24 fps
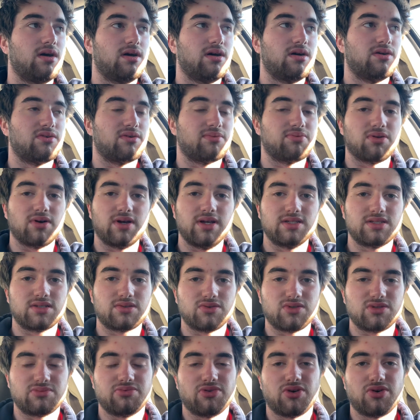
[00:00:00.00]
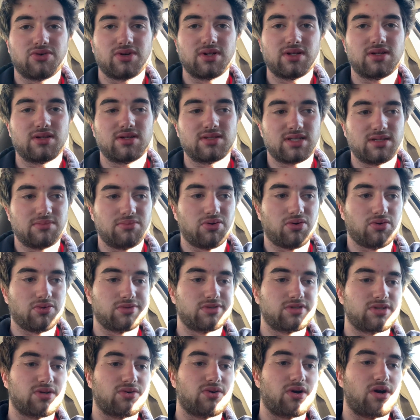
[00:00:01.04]
replaced or is broken because it pulls
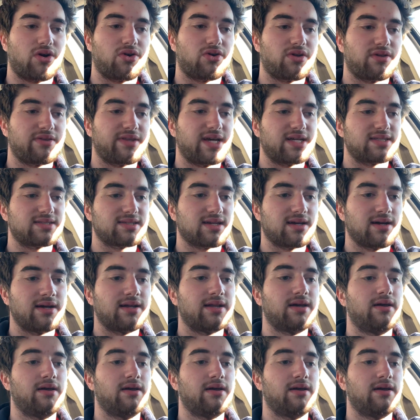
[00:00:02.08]
so hard on that side.